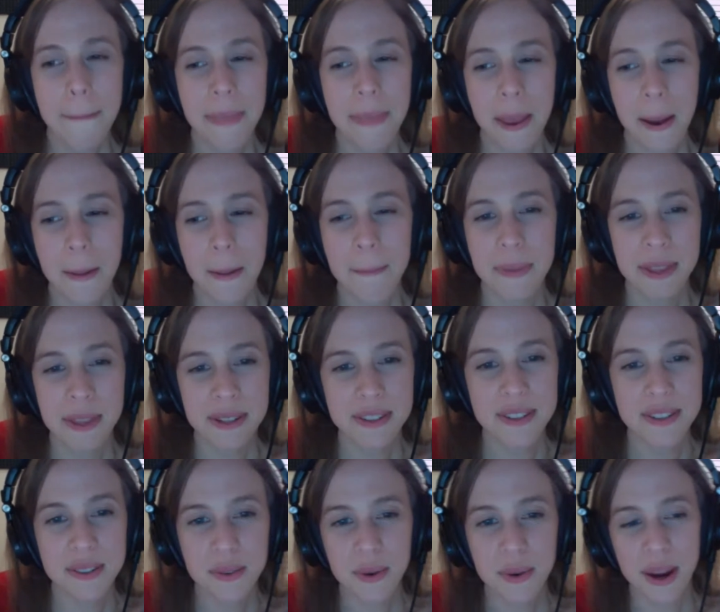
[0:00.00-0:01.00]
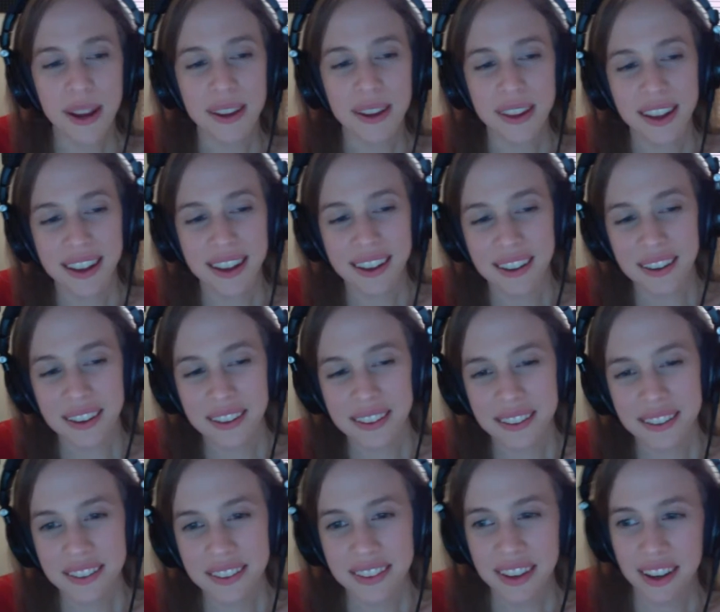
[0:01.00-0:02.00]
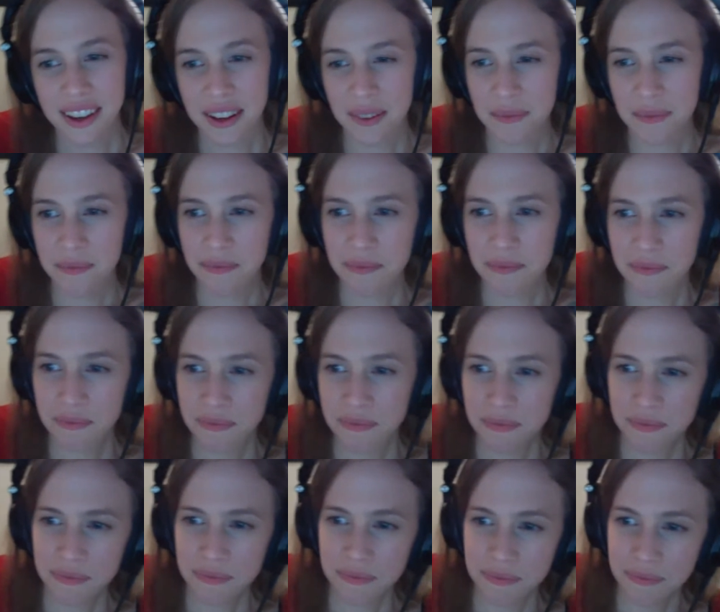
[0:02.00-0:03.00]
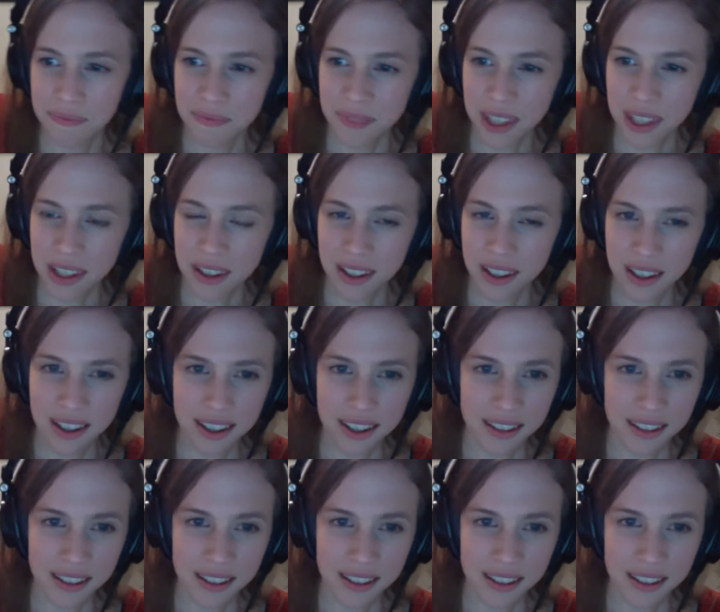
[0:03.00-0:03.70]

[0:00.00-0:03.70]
um, but there's this great uh, um, uh,